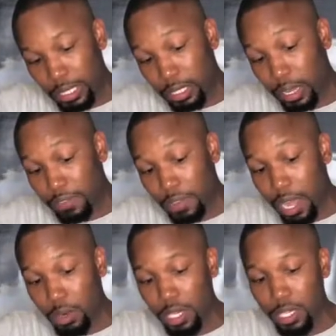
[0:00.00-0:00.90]
the
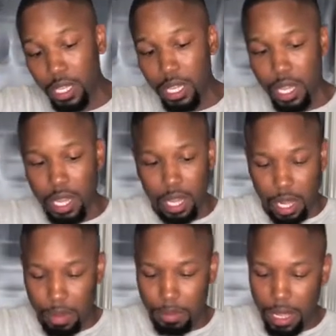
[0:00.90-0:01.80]
sunflower
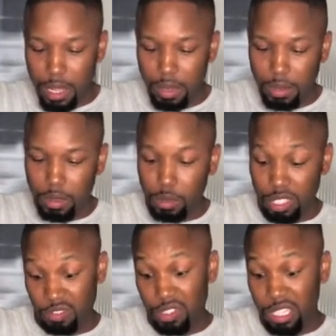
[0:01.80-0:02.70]
mayo,
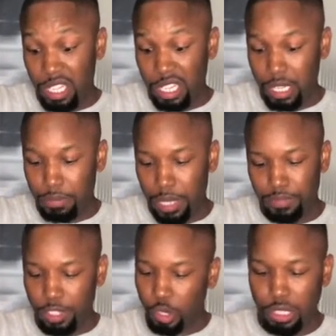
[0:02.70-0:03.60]
which is really good.
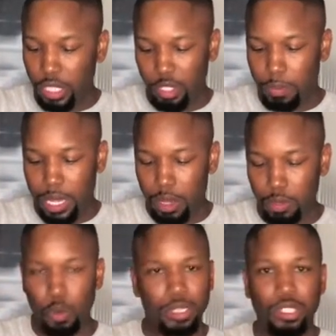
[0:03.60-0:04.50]
But traditional mayo,
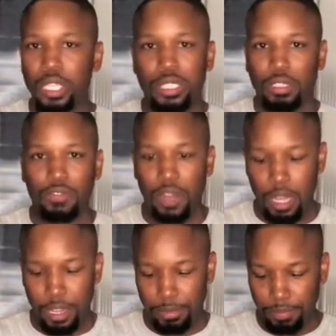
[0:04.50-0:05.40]
it works just
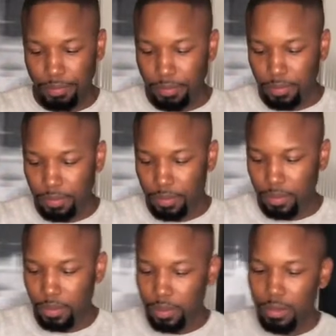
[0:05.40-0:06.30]
fine.
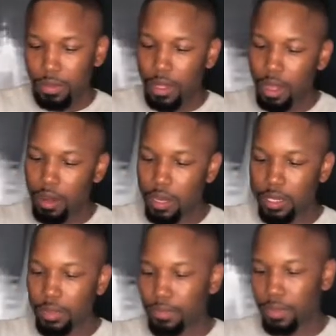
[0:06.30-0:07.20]
All
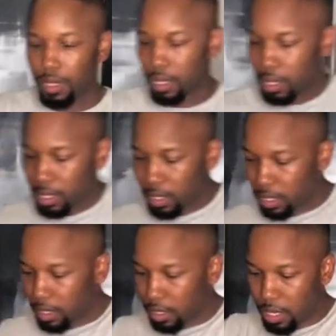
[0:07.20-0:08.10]
right,
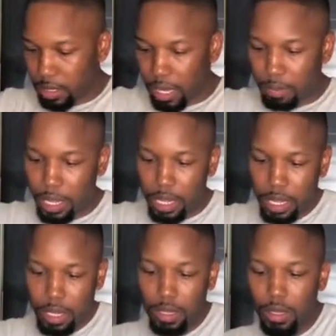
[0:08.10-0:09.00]
so there's our
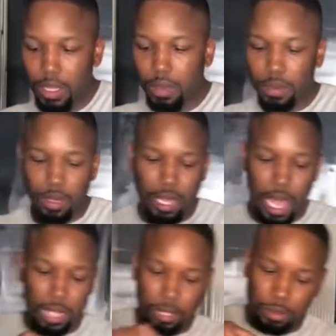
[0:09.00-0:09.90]
mayo. We're going to
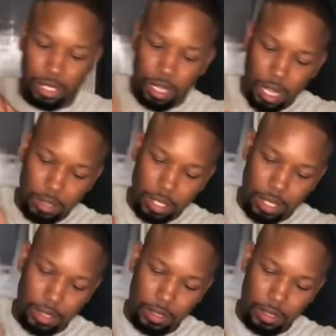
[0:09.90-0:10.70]
add some salt.